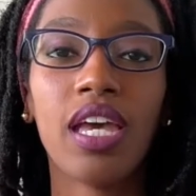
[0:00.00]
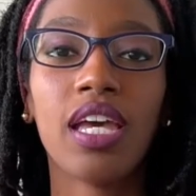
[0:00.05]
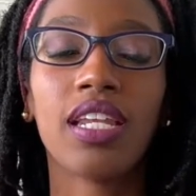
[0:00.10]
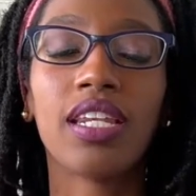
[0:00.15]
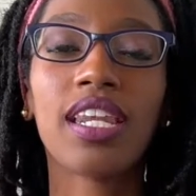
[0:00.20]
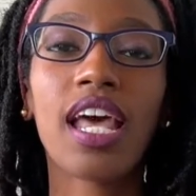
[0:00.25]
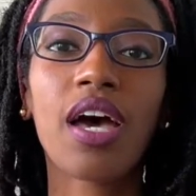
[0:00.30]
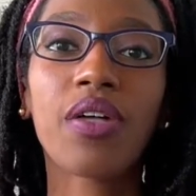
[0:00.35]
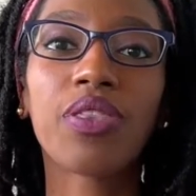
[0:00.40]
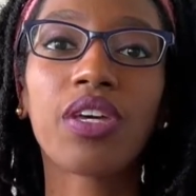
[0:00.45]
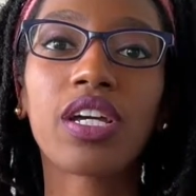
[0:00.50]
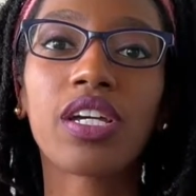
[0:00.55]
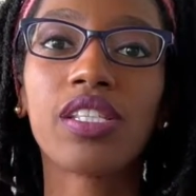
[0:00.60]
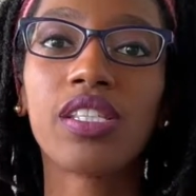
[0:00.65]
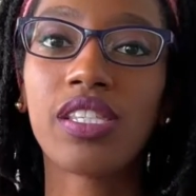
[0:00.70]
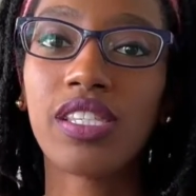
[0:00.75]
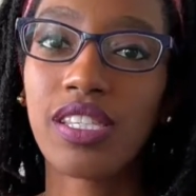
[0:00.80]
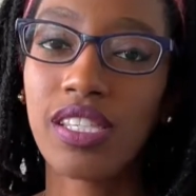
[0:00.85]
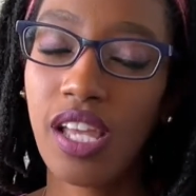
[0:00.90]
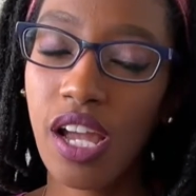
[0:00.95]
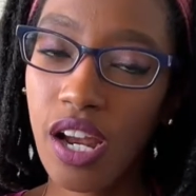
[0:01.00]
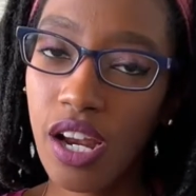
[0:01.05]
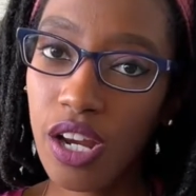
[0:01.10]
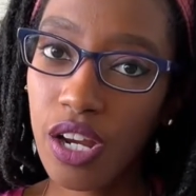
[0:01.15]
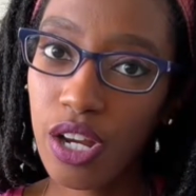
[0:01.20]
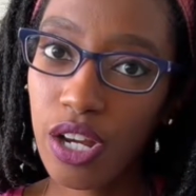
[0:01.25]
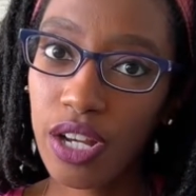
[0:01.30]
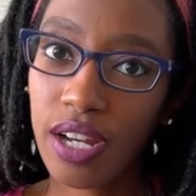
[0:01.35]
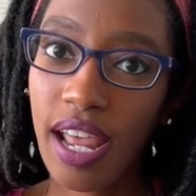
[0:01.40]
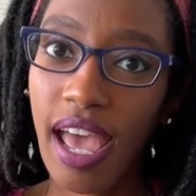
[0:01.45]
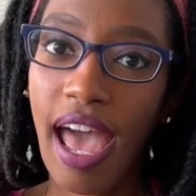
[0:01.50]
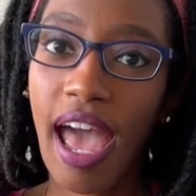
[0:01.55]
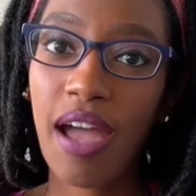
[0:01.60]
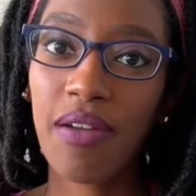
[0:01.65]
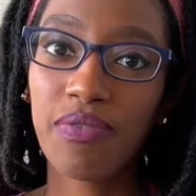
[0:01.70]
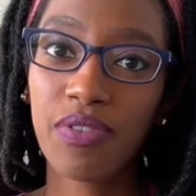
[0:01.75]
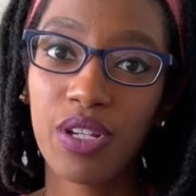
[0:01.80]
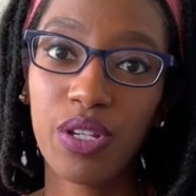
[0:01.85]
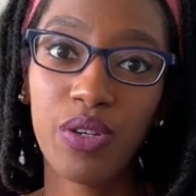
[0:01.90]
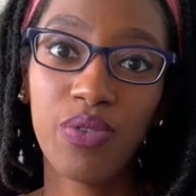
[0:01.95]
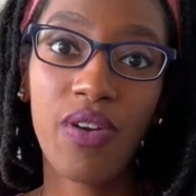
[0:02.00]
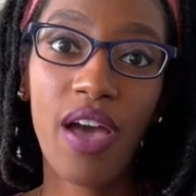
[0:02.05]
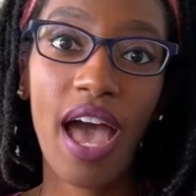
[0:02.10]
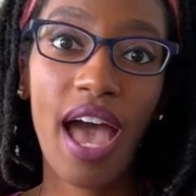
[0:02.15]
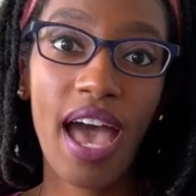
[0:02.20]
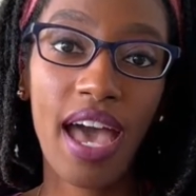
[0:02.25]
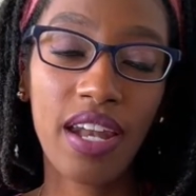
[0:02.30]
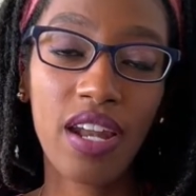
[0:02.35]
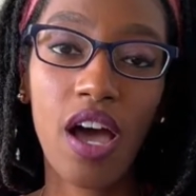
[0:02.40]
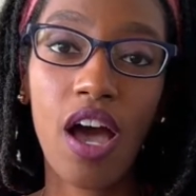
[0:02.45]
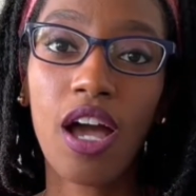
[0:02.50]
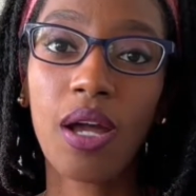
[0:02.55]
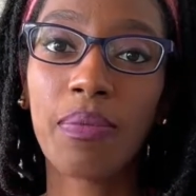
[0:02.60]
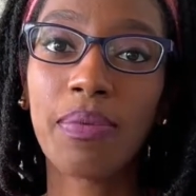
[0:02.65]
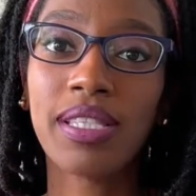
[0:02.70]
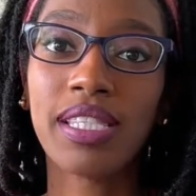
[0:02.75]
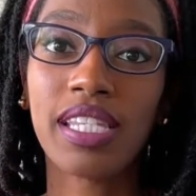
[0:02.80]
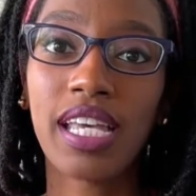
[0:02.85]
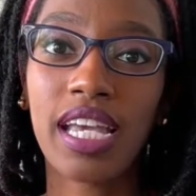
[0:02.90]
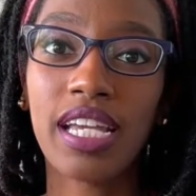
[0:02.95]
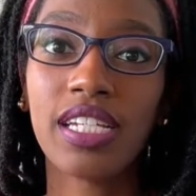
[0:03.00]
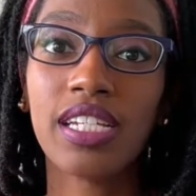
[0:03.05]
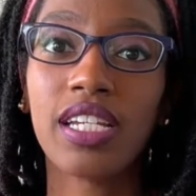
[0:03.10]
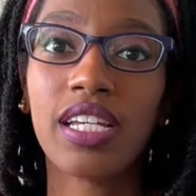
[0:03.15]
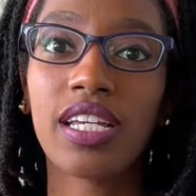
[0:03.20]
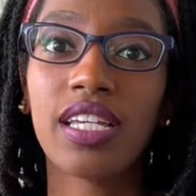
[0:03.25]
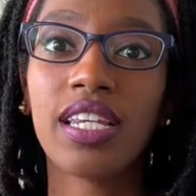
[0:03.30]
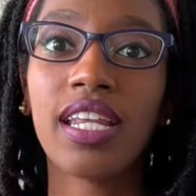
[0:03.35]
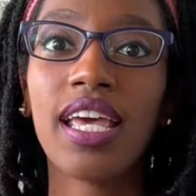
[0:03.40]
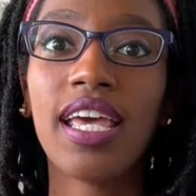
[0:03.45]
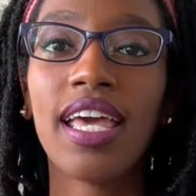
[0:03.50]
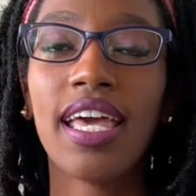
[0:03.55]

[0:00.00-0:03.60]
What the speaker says: Now, the concern after you've had augmentation